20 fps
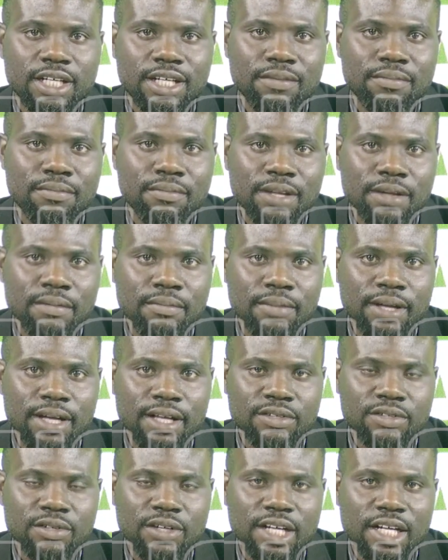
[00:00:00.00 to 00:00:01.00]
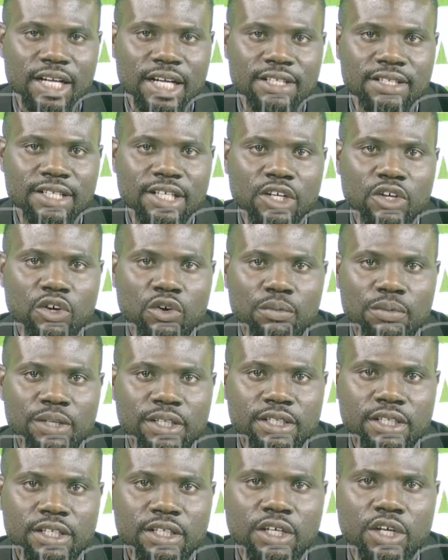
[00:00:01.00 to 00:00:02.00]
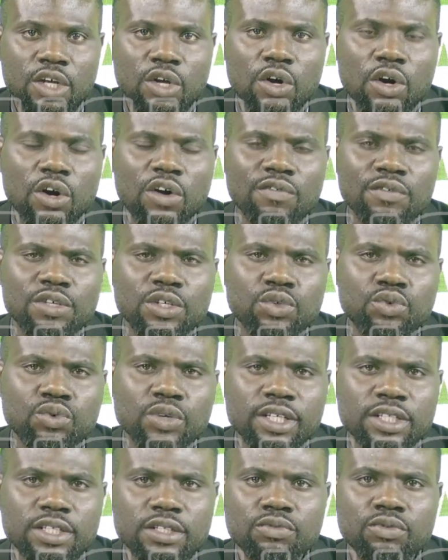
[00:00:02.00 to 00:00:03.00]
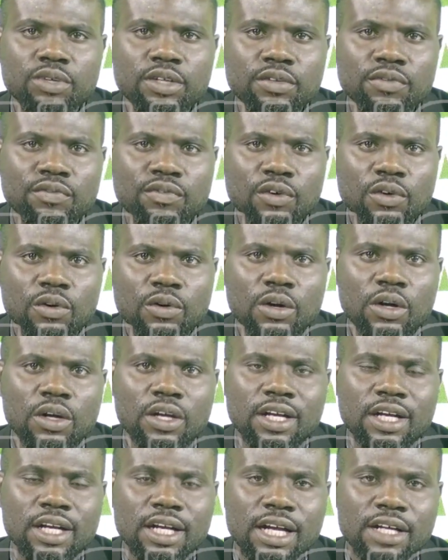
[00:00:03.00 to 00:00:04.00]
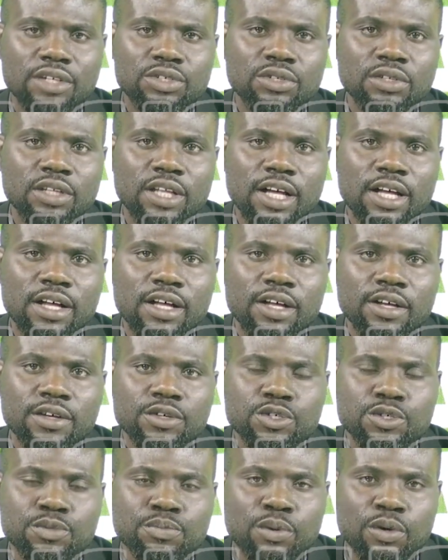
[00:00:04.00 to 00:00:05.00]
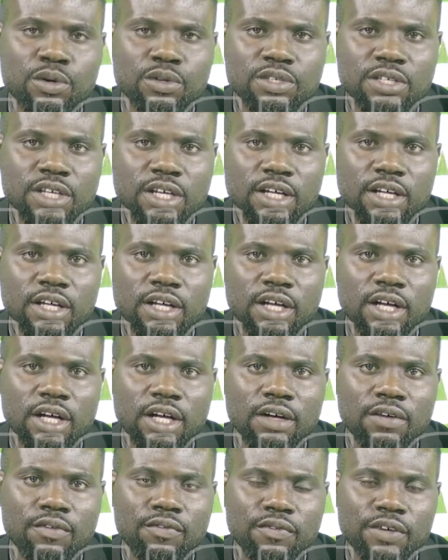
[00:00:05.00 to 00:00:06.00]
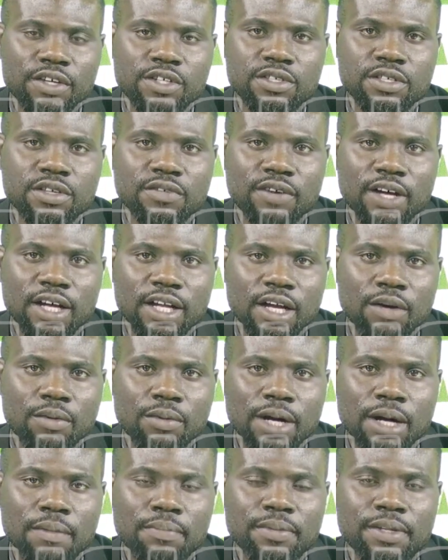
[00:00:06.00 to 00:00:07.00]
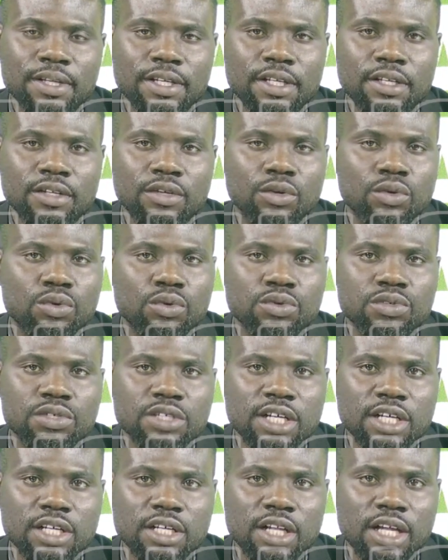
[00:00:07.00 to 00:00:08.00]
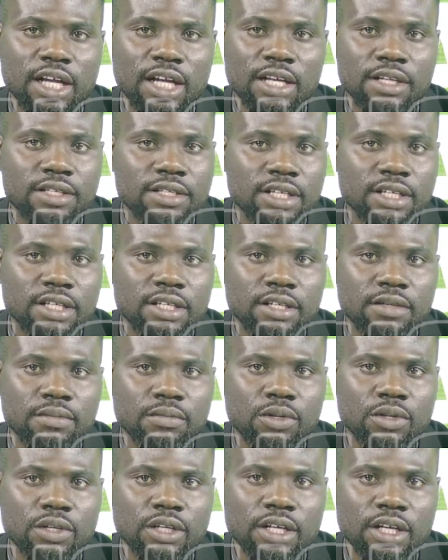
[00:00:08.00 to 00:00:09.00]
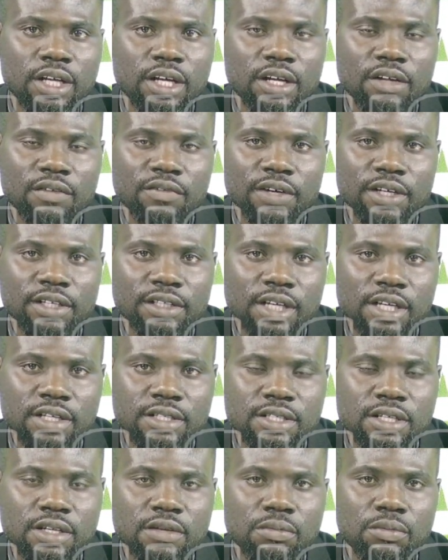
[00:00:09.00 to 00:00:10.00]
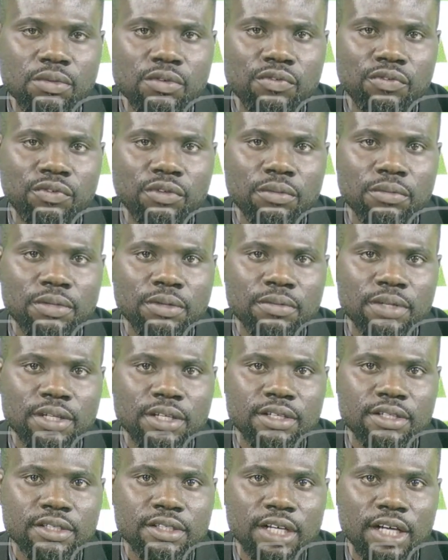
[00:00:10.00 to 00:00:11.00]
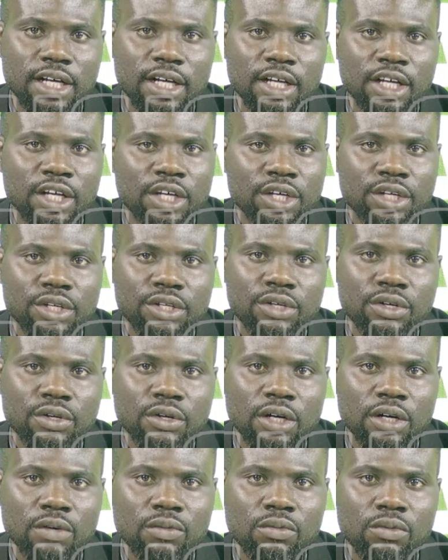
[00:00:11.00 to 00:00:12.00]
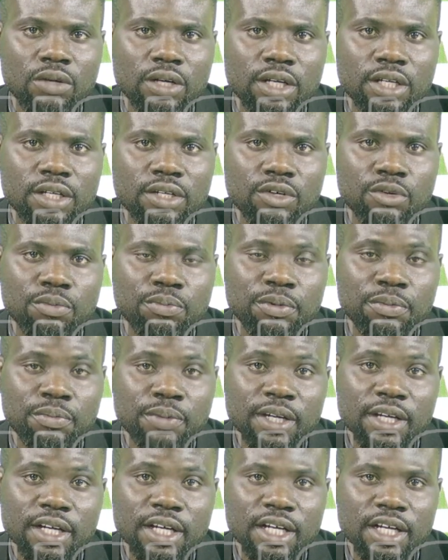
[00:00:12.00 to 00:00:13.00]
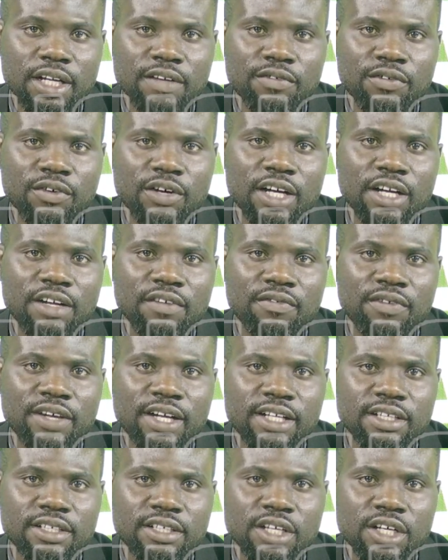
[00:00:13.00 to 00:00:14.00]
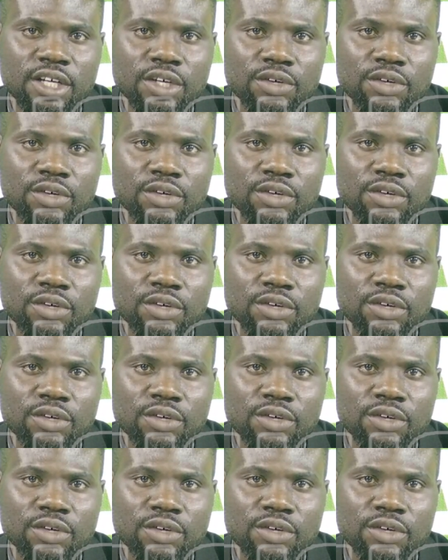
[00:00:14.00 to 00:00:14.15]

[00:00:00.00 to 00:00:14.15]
the members organizing committee of the 2024 National Sports uh, uh, Festival that will happen in Ogun State. Like I said in the morning, fantastic move from the minister. You know, uh, when you prepare early for an event,